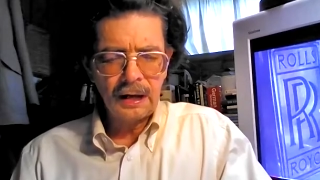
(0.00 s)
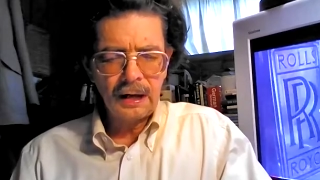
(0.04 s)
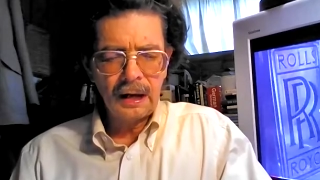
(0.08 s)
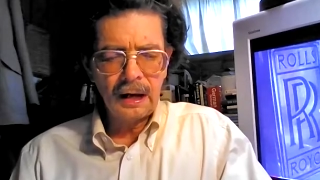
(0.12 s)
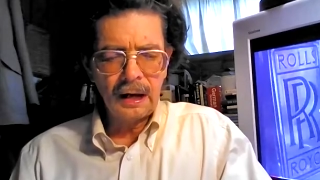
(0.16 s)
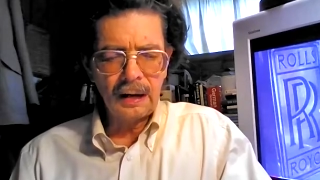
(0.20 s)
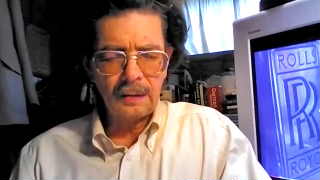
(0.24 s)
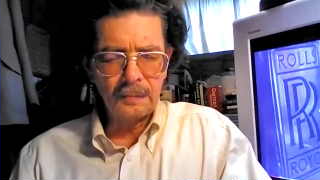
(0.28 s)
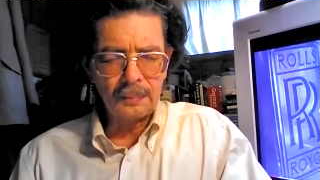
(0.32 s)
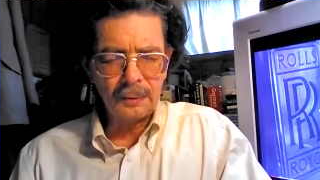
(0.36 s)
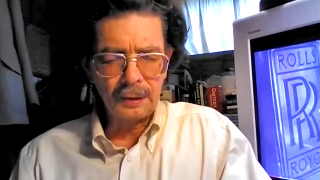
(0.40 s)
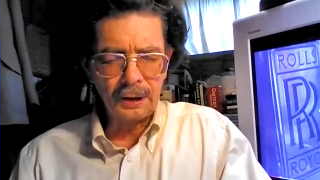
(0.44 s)

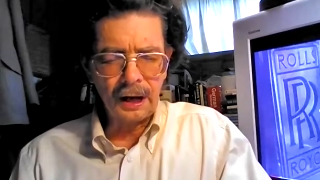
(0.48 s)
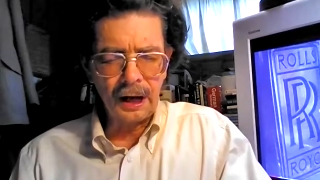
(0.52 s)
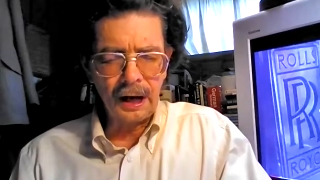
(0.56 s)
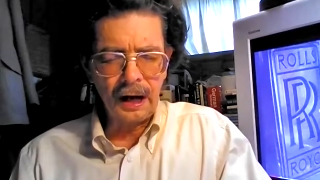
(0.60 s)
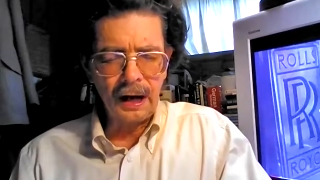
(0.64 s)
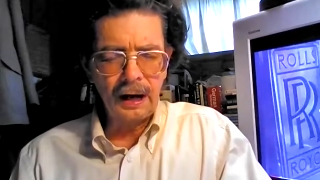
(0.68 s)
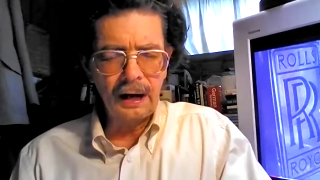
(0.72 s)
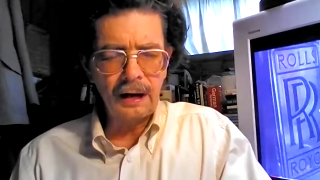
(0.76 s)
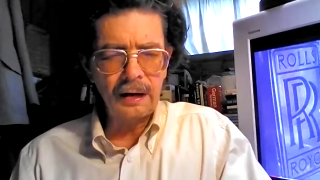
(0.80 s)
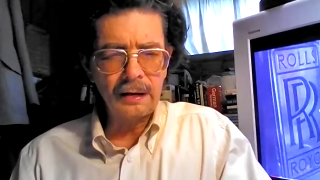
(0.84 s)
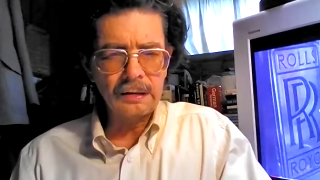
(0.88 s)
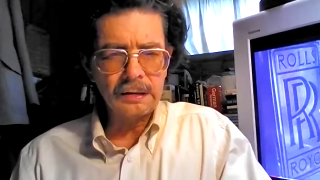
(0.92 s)
and
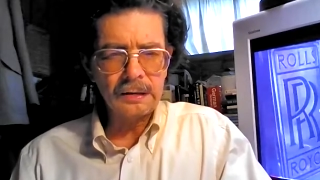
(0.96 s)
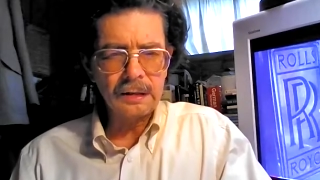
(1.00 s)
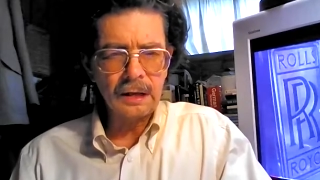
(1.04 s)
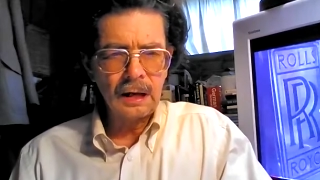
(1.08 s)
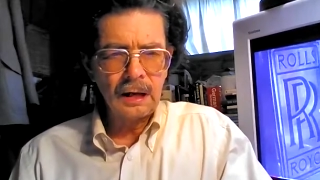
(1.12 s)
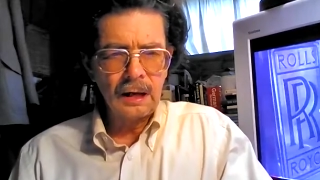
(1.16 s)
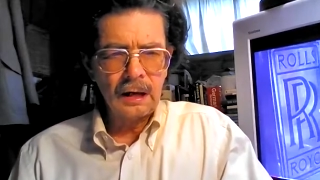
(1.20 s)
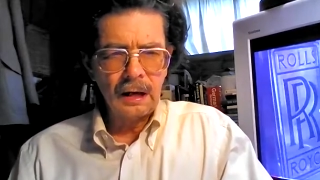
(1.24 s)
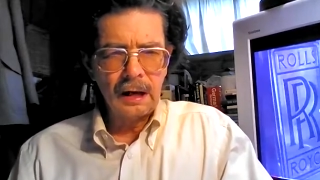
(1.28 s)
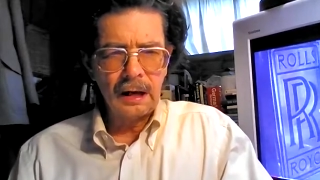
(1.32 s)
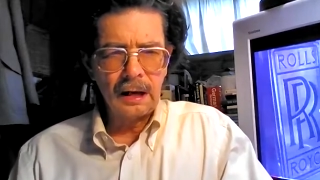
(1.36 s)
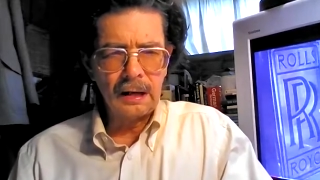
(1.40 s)
prayers
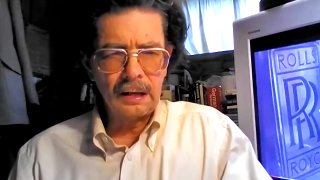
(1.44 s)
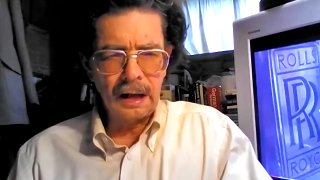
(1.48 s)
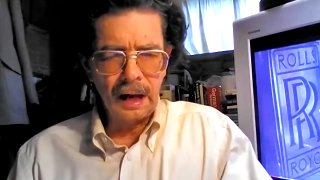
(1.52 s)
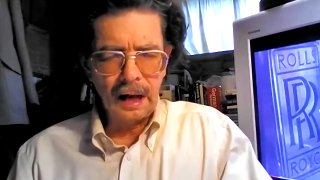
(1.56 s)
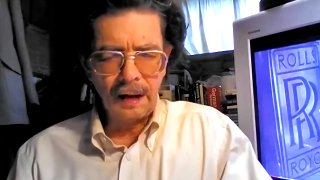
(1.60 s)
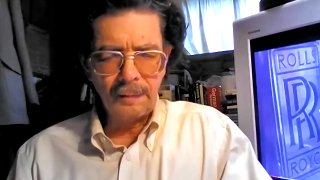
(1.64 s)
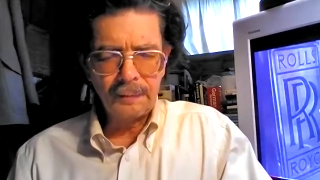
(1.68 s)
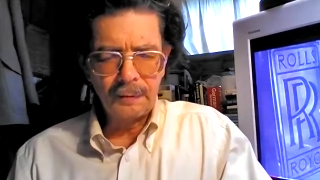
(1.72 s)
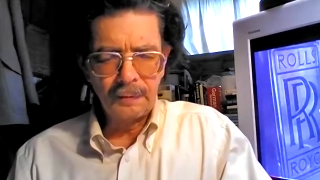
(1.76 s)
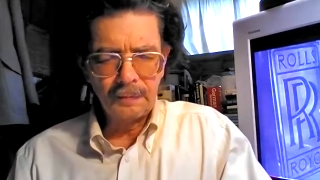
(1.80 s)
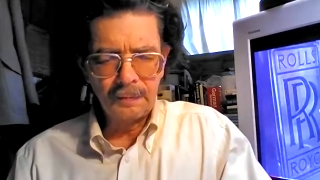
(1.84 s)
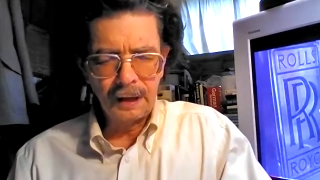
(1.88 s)
and
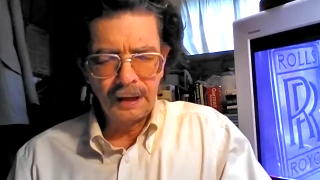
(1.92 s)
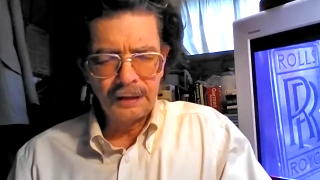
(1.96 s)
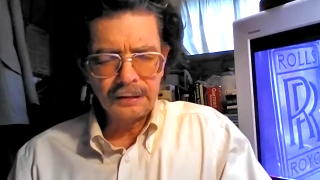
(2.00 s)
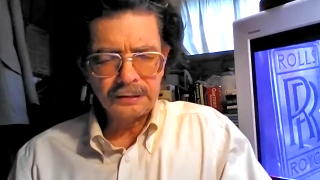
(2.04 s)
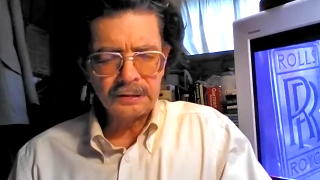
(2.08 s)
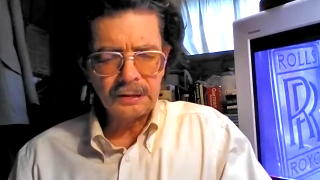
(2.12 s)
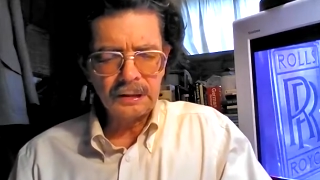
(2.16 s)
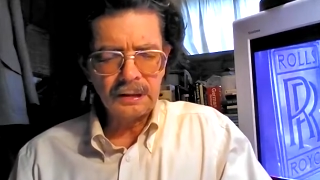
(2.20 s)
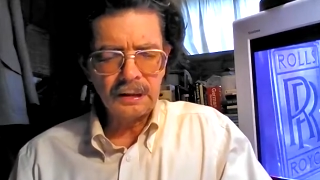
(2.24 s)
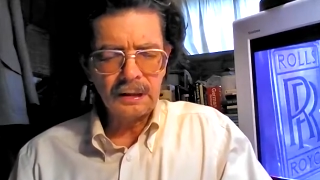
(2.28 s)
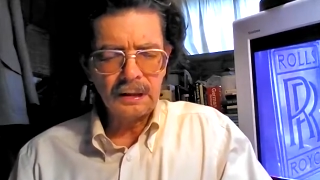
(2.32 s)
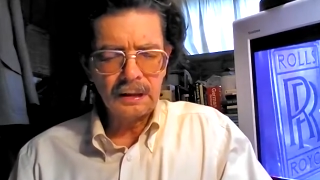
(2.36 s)

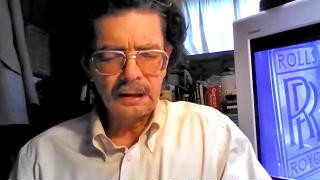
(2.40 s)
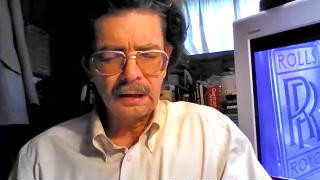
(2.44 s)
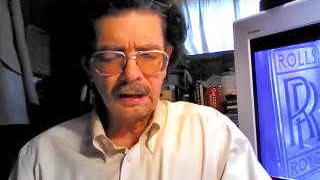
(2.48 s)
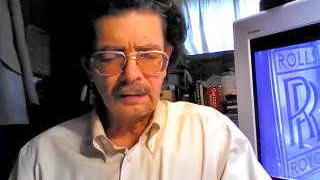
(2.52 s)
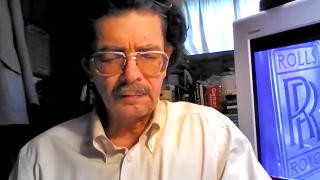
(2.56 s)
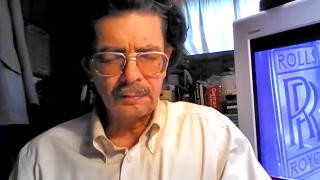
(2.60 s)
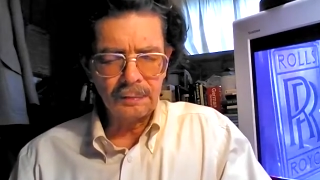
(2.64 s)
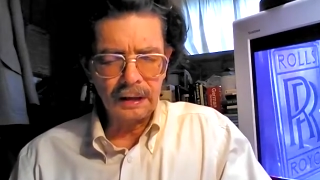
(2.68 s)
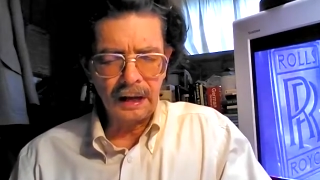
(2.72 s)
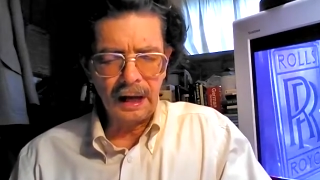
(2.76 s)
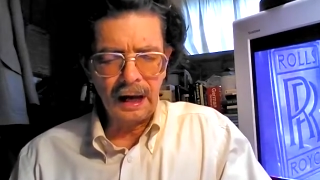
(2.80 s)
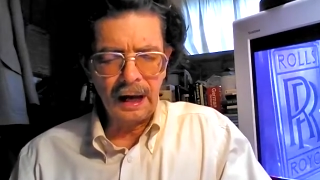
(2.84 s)
affirmation
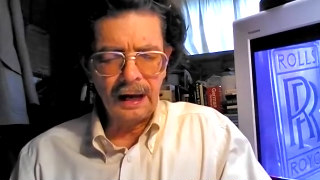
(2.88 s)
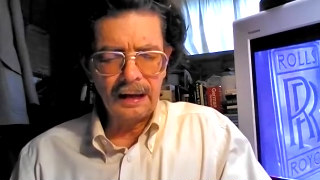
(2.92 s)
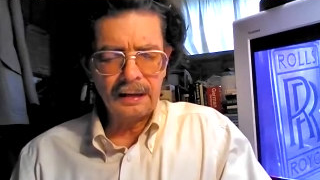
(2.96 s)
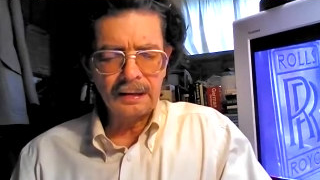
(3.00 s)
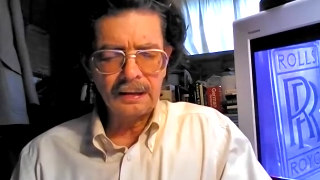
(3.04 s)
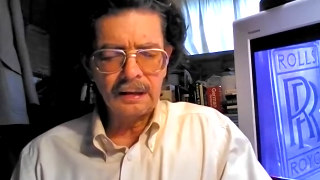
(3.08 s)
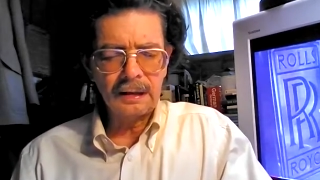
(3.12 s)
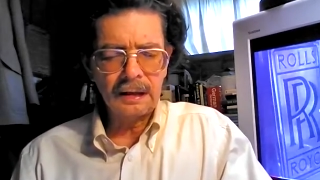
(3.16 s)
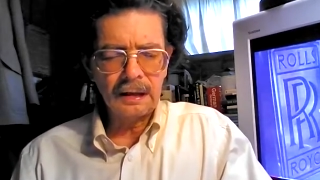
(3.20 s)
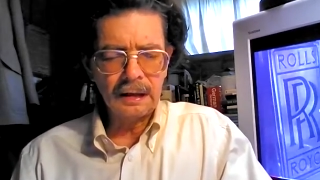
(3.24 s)
of light